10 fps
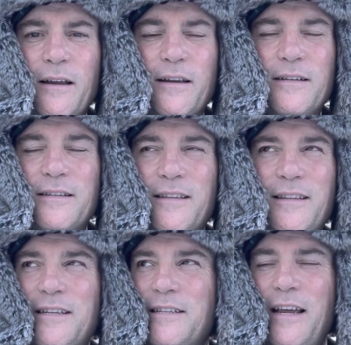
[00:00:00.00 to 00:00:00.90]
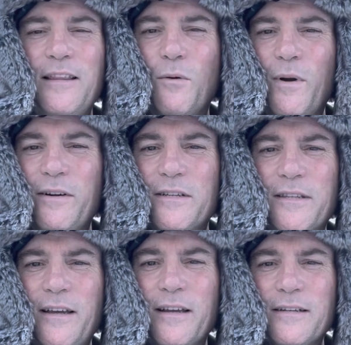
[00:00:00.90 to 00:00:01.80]
because they say the weirdest
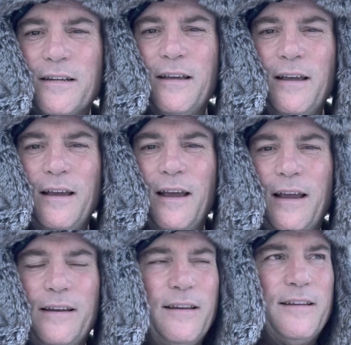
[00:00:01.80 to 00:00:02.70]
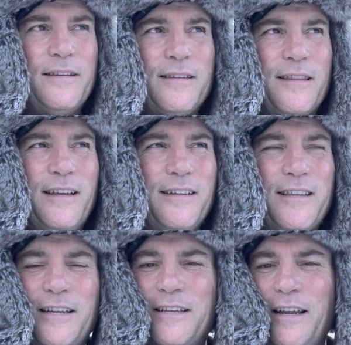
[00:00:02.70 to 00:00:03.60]
things and things
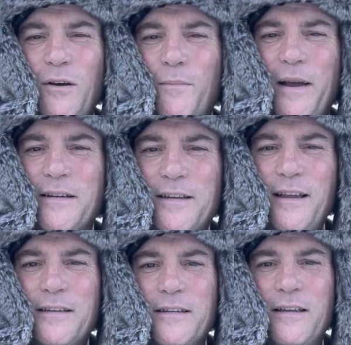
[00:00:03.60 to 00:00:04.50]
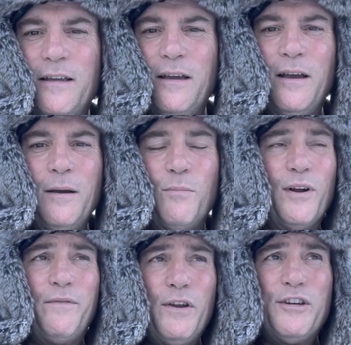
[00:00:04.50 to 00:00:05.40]
they say don't make sense. But
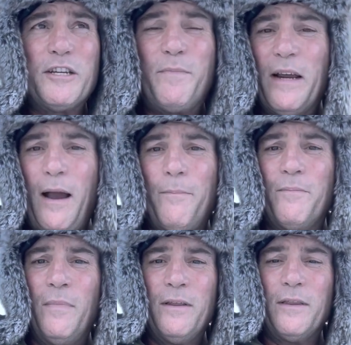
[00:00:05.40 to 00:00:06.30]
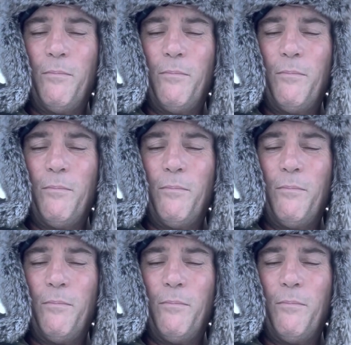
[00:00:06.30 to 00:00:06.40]
if you just pick up the